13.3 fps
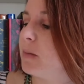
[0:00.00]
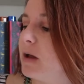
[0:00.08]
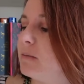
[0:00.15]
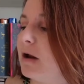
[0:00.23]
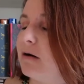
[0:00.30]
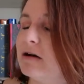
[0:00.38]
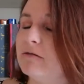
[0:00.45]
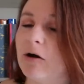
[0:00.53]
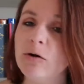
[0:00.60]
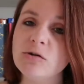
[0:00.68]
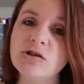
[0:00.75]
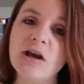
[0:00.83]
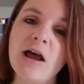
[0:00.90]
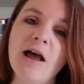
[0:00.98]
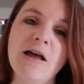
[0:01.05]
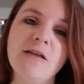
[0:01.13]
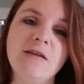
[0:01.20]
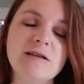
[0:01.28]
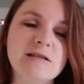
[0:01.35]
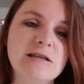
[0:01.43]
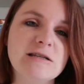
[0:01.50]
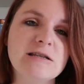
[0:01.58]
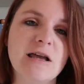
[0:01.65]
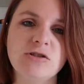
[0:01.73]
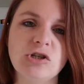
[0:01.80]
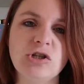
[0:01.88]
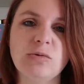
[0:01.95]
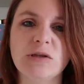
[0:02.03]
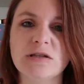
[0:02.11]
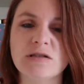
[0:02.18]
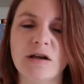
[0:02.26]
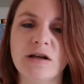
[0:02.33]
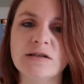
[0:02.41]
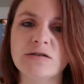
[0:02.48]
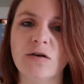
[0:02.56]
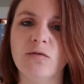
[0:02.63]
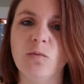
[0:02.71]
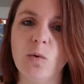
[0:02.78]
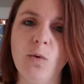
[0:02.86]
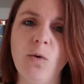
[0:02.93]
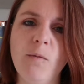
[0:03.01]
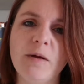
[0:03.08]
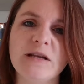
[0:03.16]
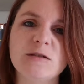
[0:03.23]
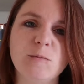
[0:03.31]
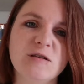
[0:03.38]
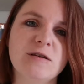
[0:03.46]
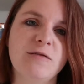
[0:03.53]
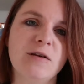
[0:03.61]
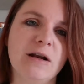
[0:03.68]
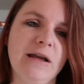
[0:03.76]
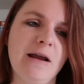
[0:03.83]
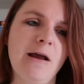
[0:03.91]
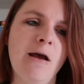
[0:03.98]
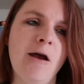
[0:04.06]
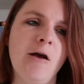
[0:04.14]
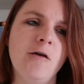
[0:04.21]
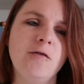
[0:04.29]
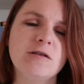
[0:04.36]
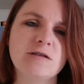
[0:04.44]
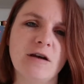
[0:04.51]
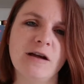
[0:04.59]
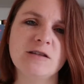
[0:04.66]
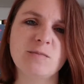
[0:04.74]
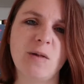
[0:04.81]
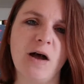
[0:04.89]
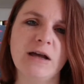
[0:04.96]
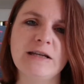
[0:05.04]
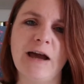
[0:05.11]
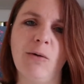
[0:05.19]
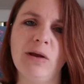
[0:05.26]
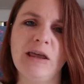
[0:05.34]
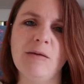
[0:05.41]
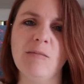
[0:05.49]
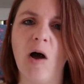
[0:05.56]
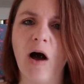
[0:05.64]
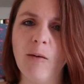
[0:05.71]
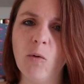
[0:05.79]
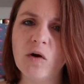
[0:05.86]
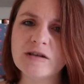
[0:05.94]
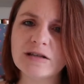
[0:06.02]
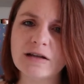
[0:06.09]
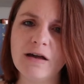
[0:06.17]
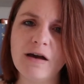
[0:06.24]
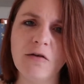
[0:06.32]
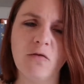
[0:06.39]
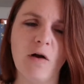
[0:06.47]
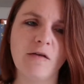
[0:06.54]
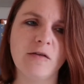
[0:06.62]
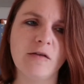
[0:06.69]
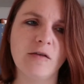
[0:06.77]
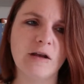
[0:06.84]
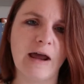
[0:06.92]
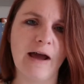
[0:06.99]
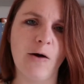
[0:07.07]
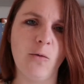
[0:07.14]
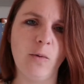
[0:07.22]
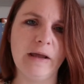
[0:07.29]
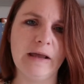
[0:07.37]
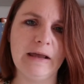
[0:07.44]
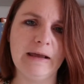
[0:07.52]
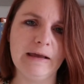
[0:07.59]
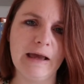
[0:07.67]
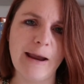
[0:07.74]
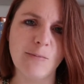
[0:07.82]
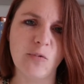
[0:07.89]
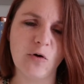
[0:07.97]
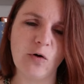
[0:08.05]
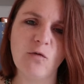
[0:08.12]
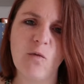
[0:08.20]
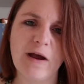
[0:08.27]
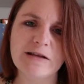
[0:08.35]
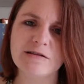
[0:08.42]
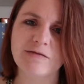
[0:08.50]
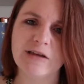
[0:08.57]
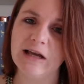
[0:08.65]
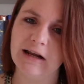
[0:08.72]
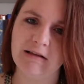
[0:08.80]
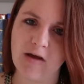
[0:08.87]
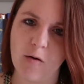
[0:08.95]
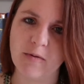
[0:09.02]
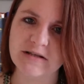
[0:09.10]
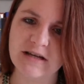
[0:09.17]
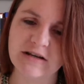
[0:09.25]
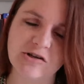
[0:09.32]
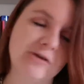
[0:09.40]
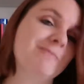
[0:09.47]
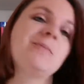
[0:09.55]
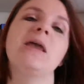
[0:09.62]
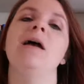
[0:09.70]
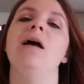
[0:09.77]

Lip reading: by Mary Roach. This is to do with the science of war, but it's specifically the science behind how we keep our boys alive rather than how we improve ways of killing the opposition.